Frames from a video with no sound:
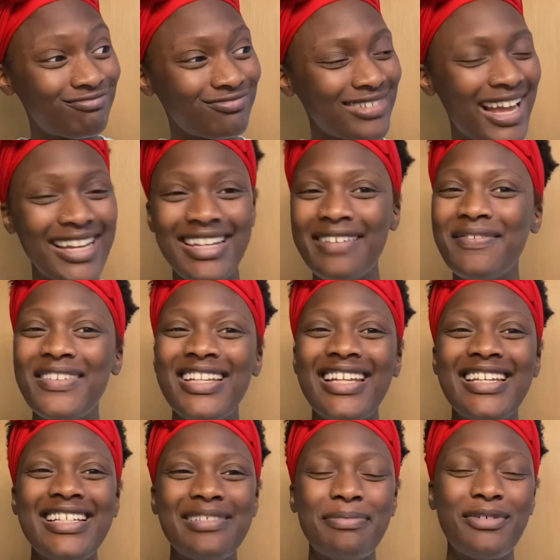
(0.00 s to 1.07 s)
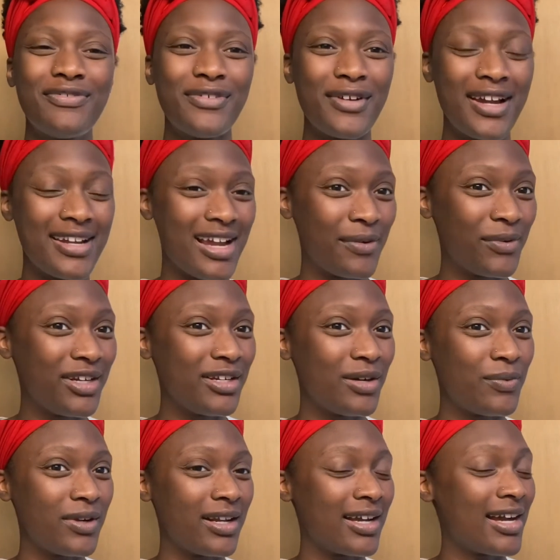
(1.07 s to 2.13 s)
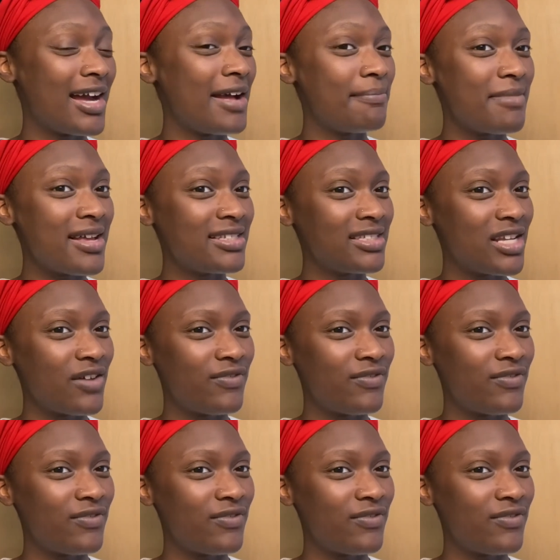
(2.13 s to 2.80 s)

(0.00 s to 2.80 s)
I never did this before and I really don't want to cut myself.